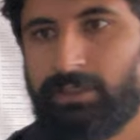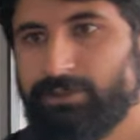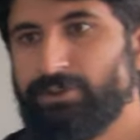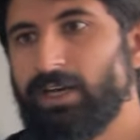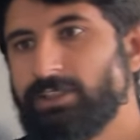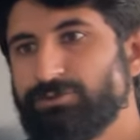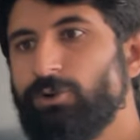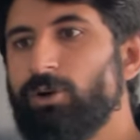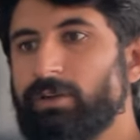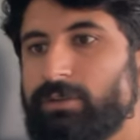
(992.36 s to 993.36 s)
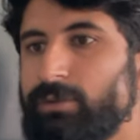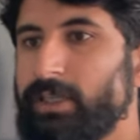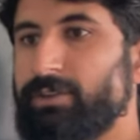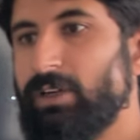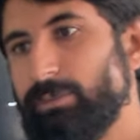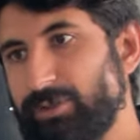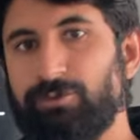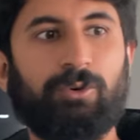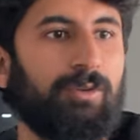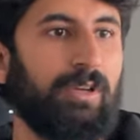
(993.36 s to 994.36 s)
If r is 4, you will get 1 by
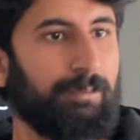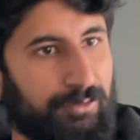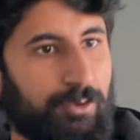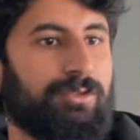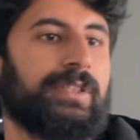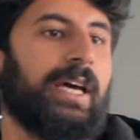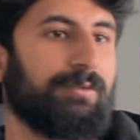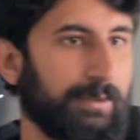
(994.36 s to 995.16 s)
4, 1 by 4 square, 1